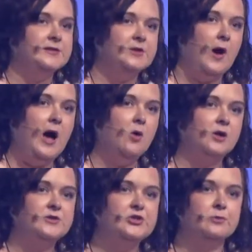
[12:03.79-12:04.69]
So how are
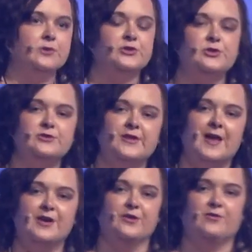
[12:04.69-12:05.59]
consumers using
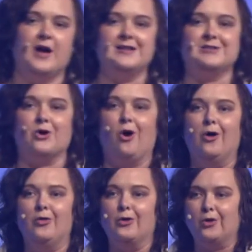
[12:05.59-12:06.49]
that device
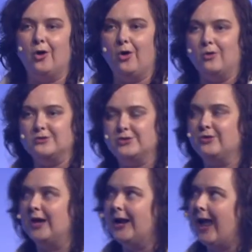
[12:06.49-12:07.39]
on the go to
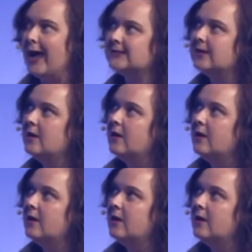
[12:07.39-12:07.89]
connect?